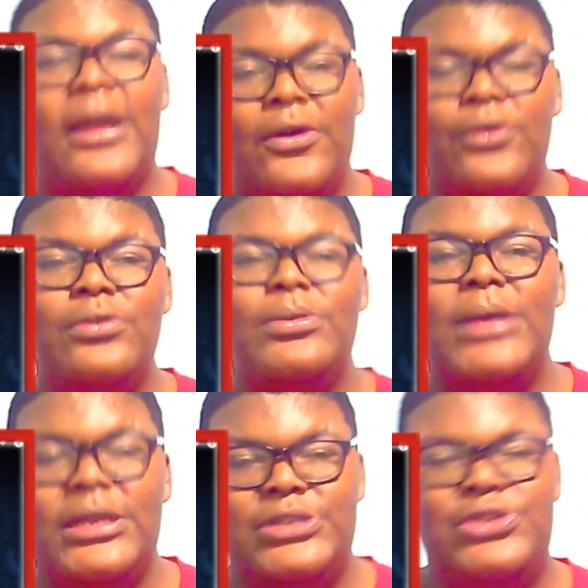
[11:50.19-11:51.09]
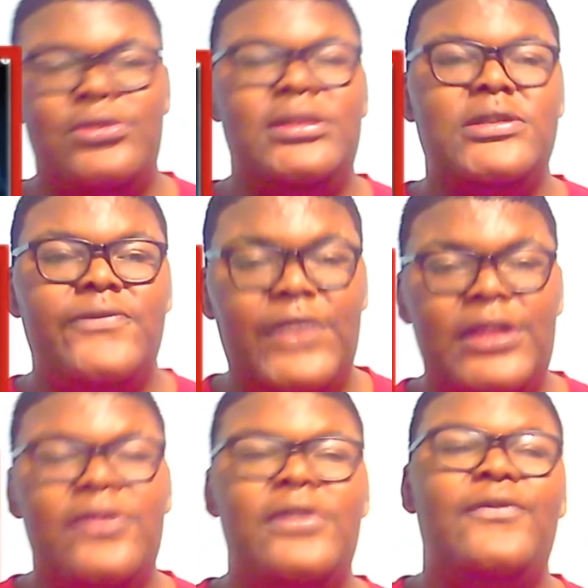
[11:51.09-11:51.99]
I hope you guys enjoyed this
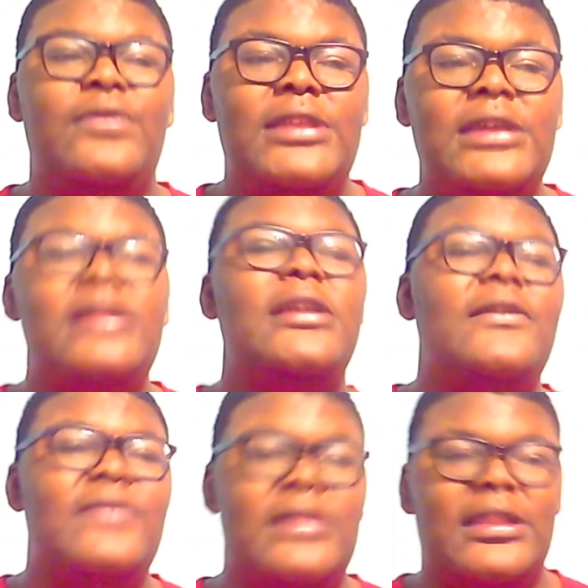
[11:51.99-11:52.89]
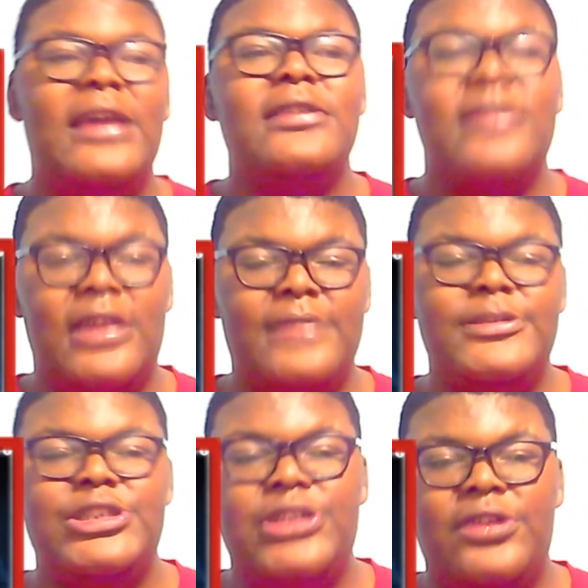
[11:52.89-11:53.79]
video. If you did, leave a like,
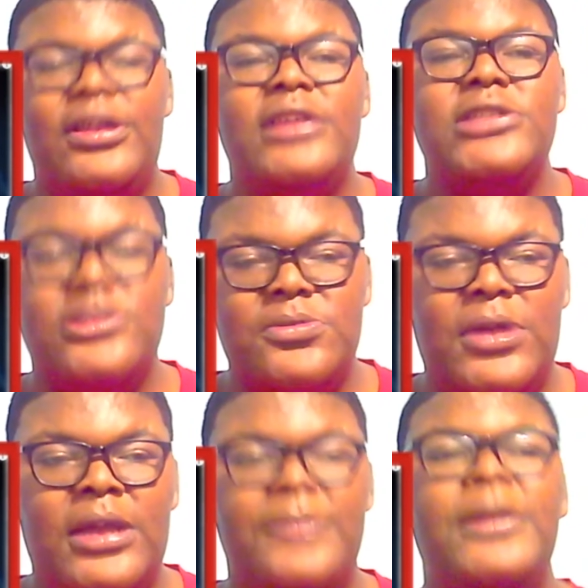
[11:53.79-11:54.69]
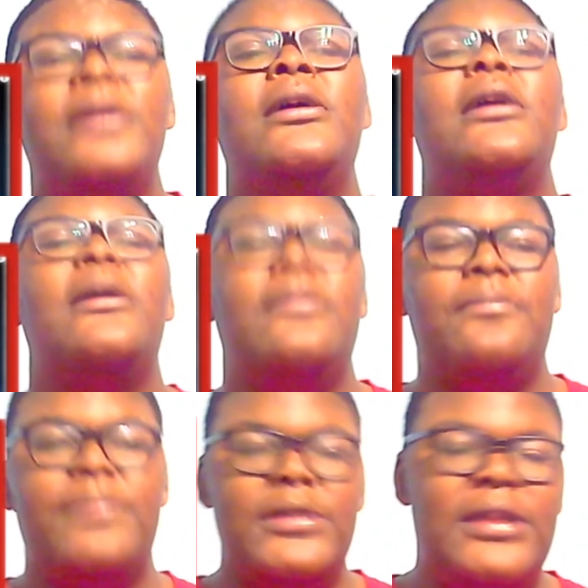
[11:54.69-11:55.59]
comment, share, and subscribe. And
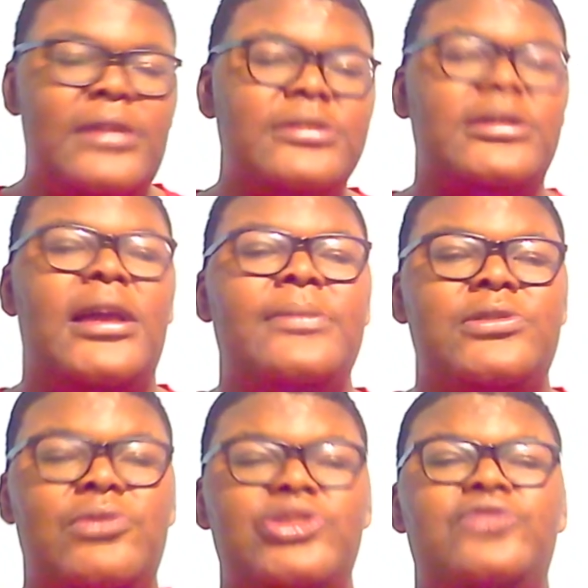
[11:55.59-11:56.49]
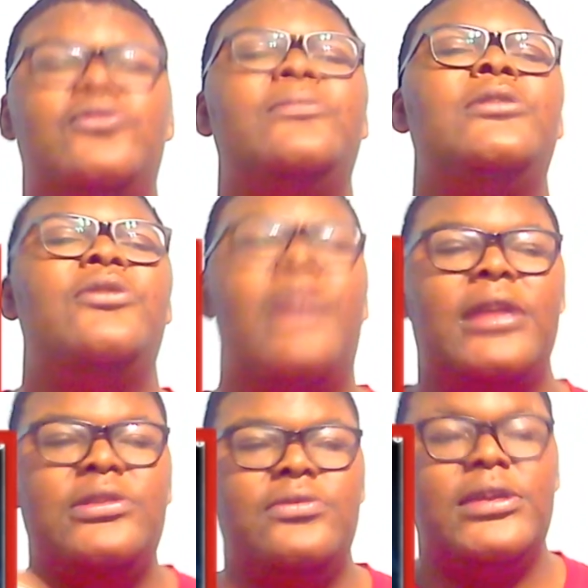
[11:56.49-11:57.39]
put down in the comments what you want me to
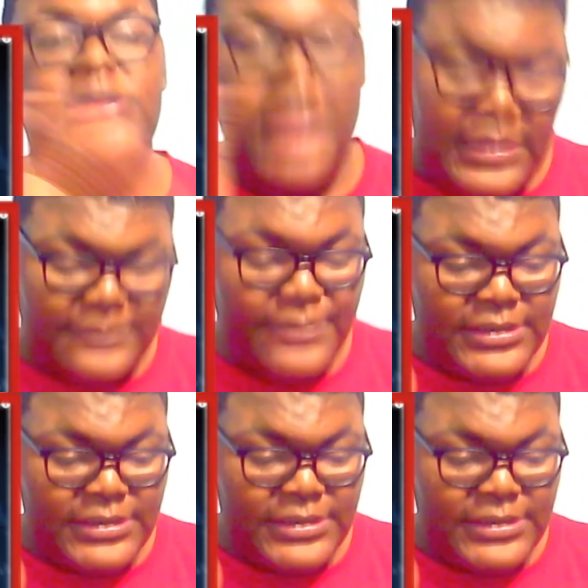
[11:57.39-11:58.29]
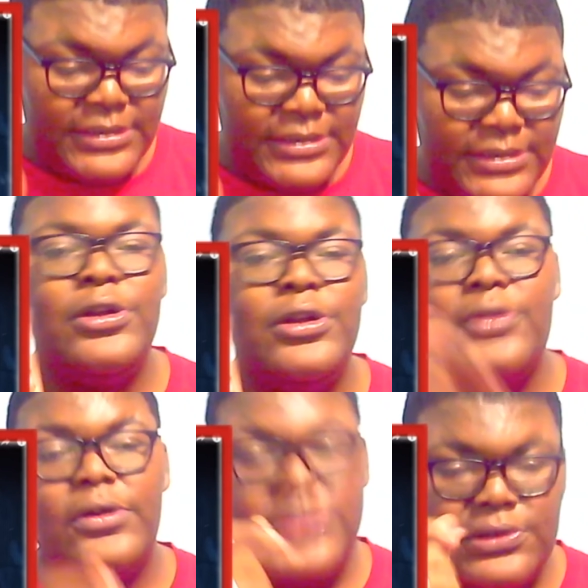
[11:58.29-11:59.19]
react to next. And please let me know your
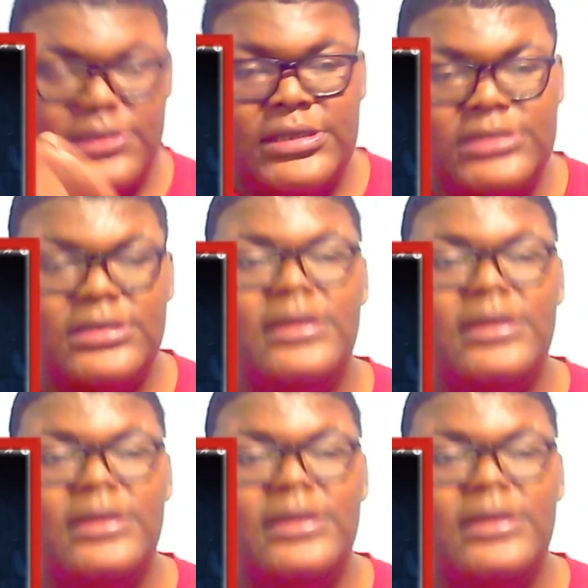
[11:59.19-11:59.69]
thoughts on this.